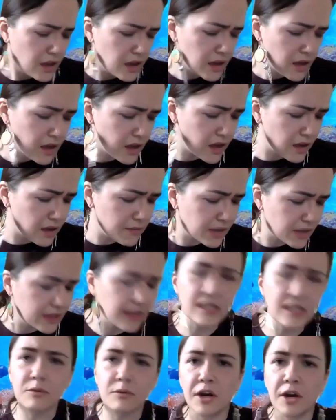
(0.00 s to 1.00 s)
Um, and
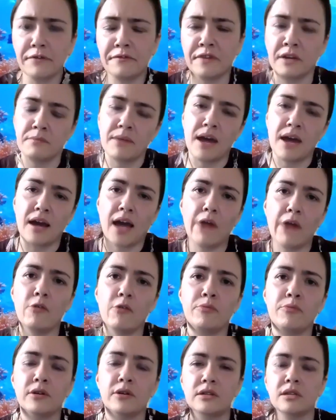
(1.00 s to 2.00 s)
that's some great feedback. I will
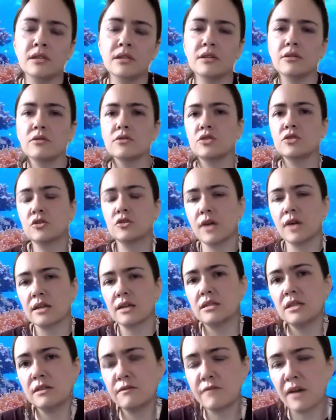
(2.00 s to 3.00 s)
put those two
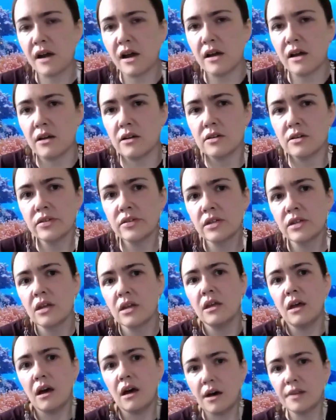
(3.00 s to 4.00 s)
XD files
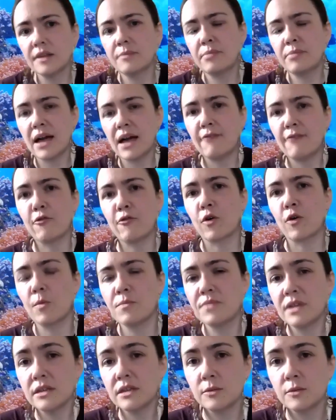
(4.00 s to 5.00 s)
on the
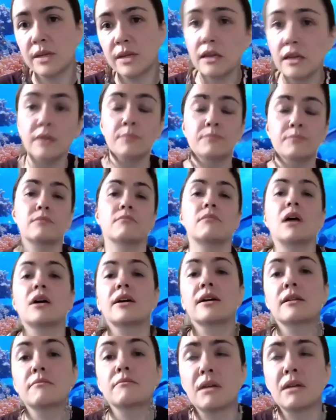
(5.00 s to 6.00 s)
platform this week. I'll
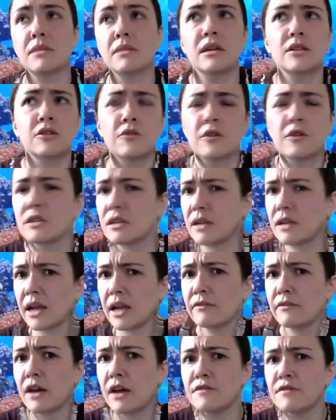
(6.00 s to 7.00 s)
get maybe get to it tonight
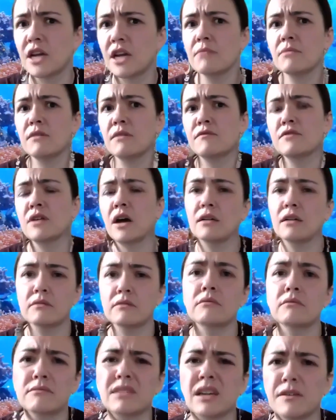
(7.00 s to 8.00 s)
if I have time. If not,
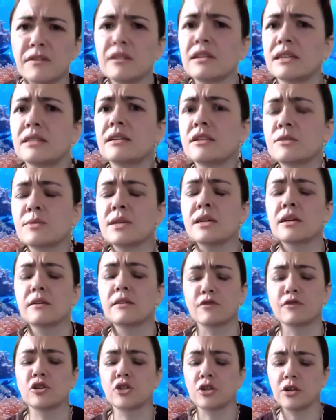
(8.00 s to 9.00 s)
definitely this week
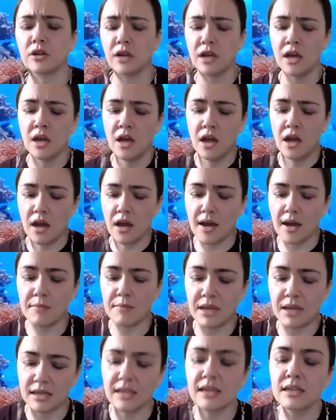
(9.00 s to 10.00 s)
for sure,
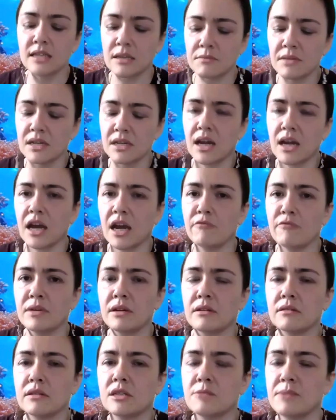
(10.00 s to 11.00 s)
because um, it is something I have
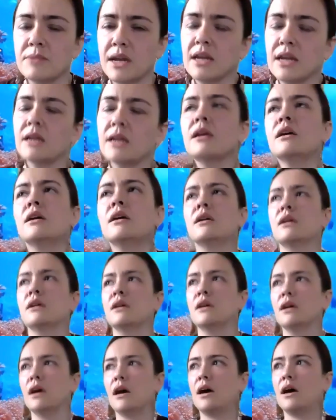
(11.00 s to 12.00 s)
been debating.
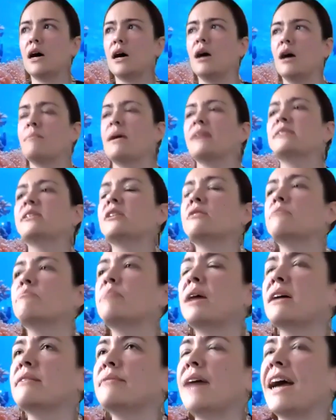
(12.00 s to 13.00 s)
Um, I didn't,
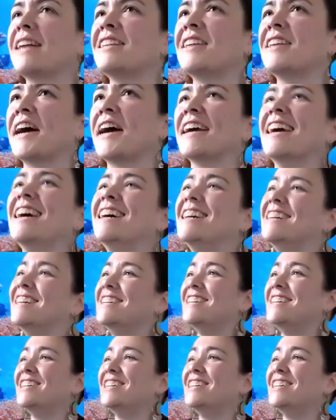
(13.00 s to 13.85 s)
but I I